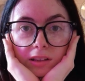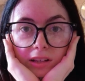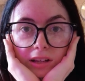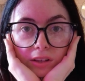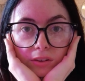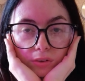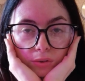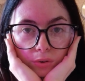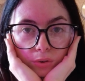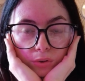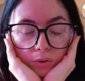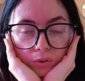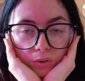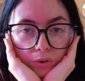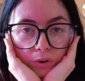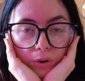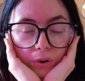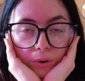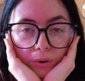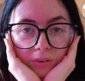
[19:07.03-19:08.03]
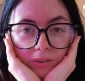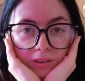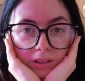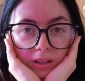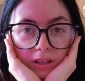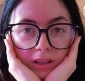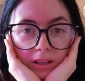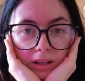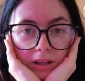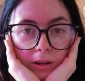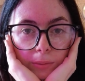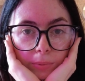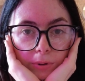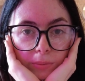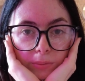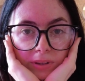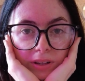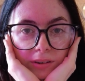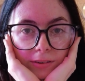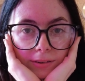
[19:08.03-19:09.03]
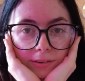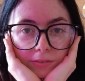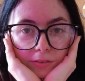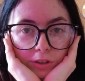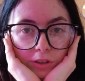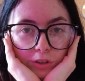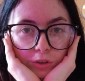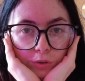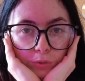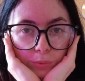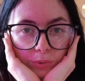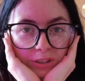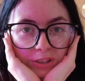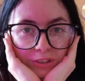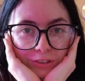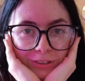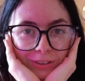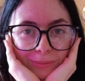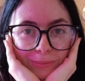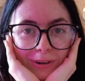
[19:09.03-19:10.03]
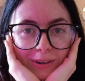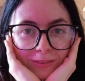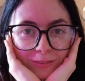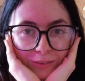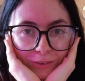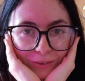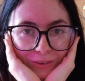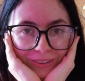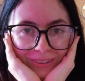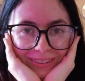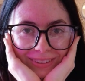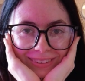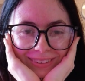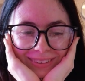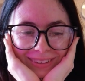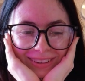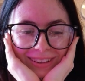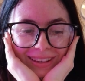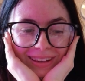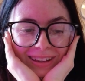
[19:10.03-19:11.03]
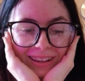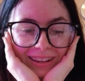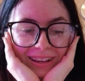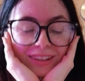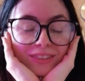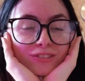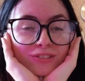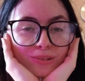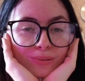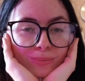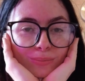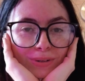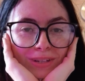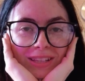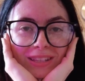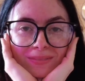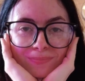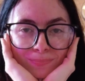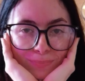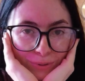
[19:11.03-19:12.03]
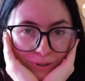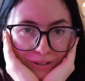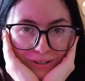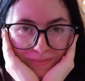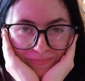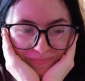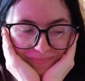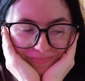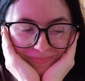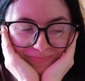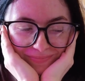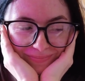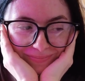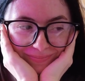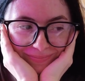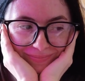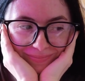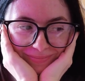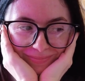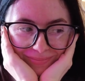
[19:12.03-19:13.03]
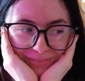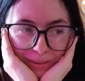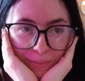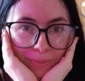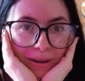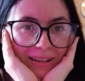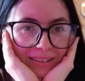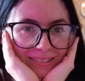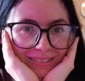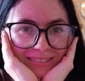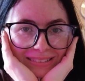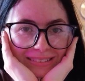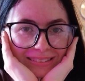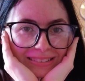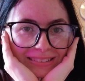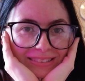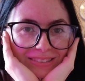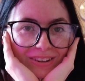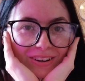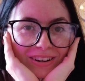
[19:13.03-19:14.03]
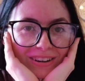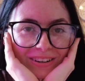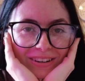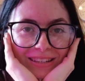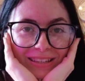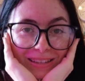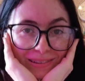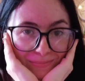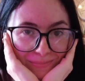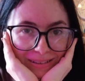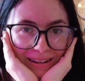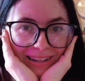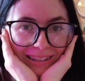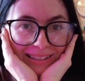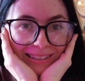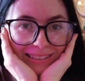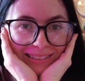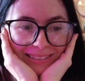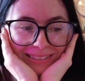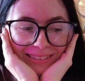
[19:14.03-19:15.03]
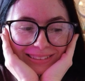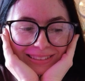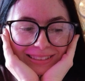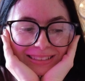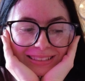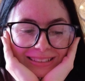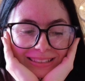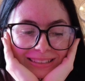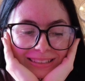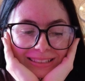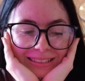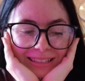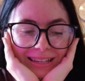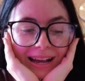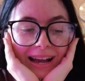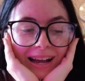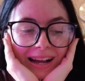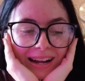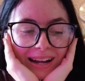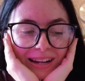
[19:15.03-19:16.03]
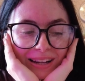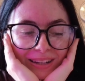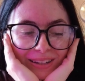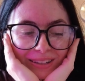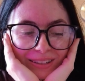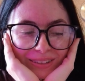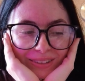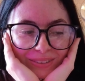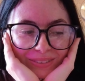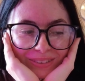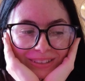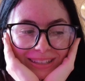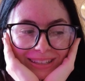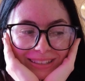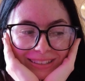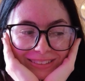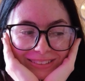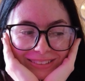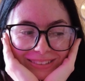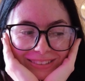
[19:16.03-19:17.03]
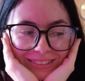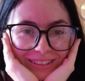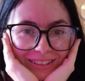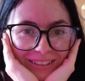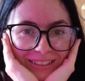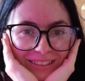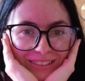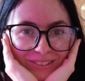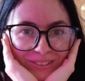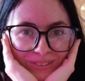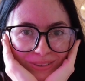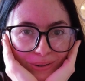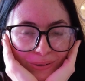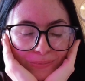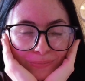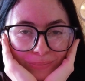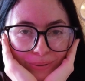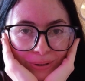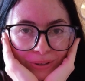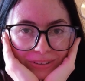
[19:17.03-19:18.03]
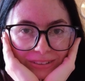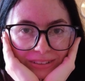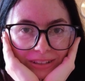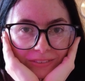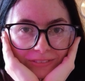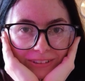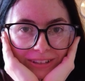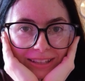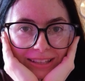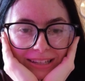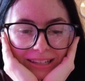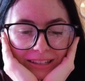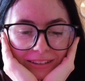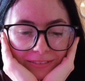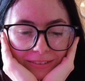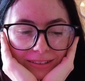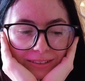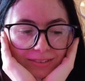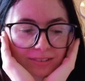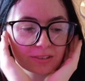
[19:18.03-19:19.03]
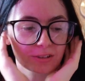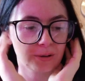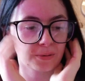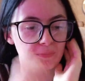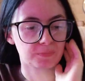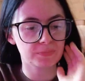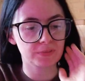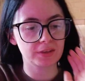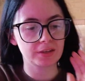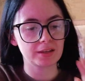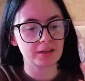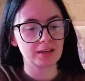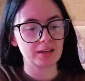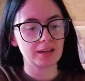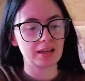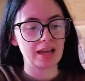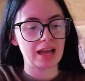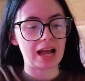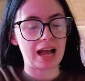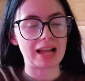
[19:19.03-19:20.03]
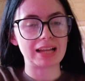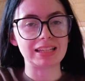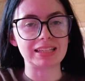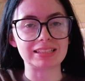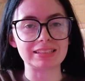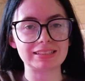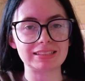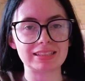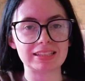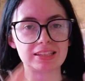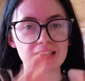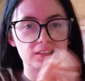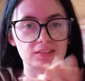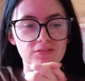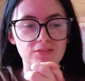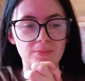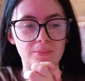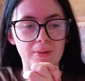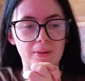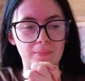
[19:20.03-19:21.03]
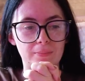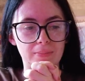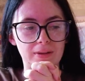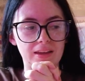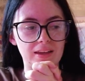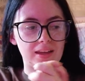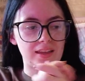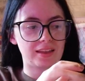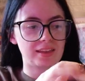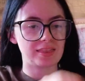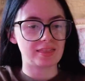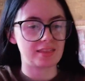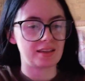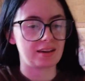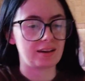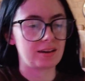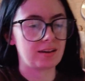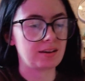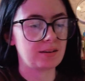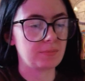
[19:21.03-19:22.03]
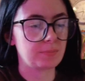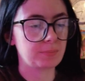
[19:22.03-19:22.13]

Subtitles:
Soon, so I'm probably gonna have to switch to my phone at some point, but the panels are heat pressed and we can start sewing bows, and I'm really nervous. I need to remember that